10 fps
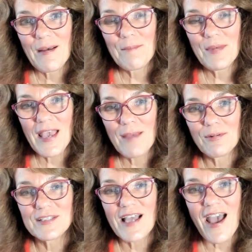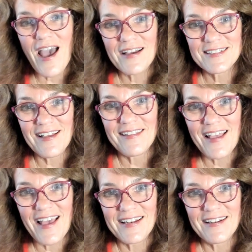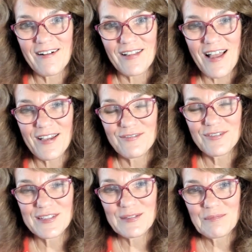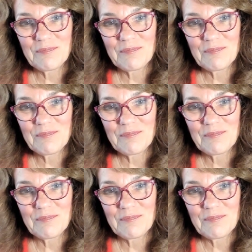be able to act on that in our lives.